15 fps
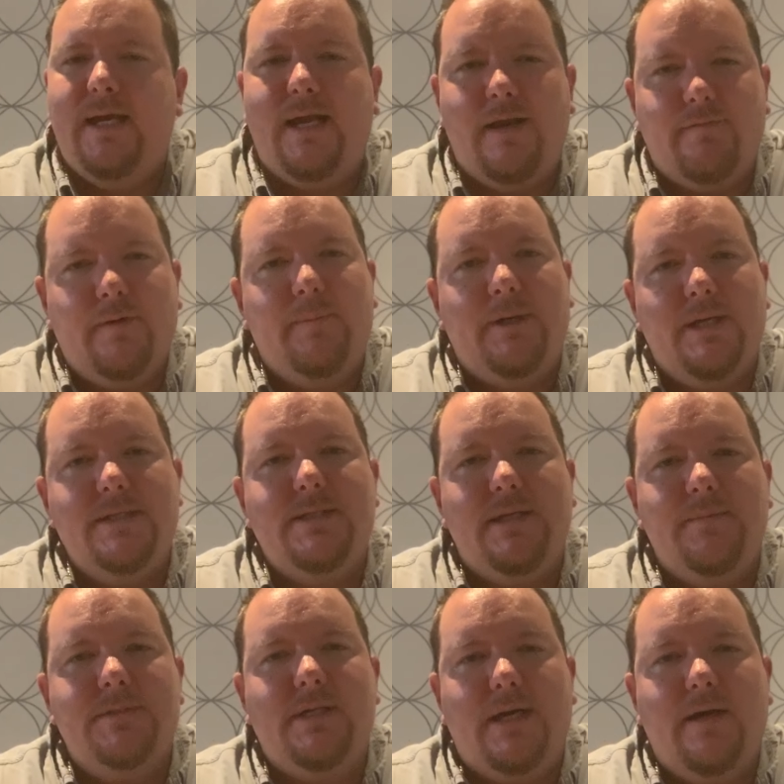everybody
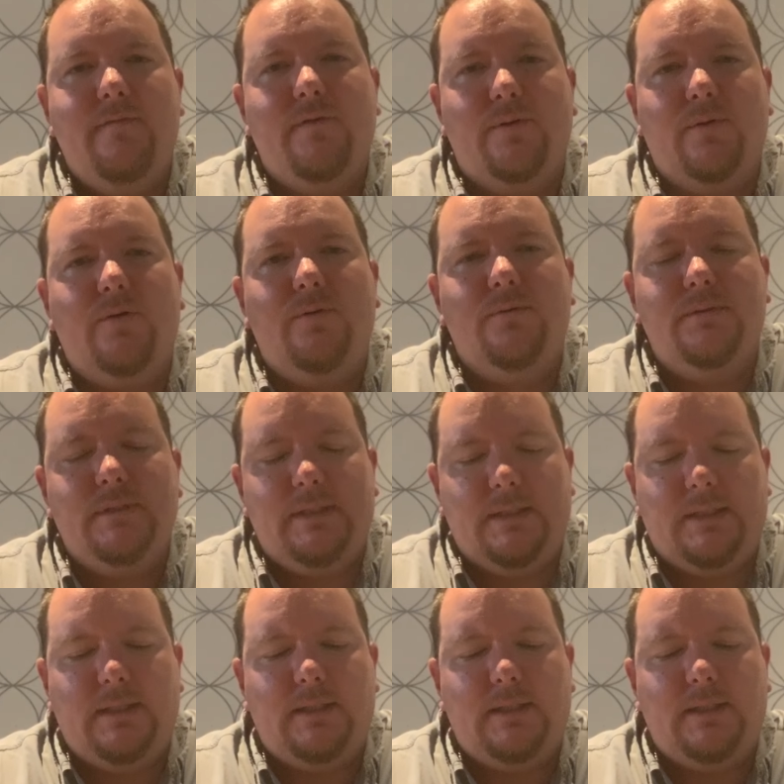seems to have their own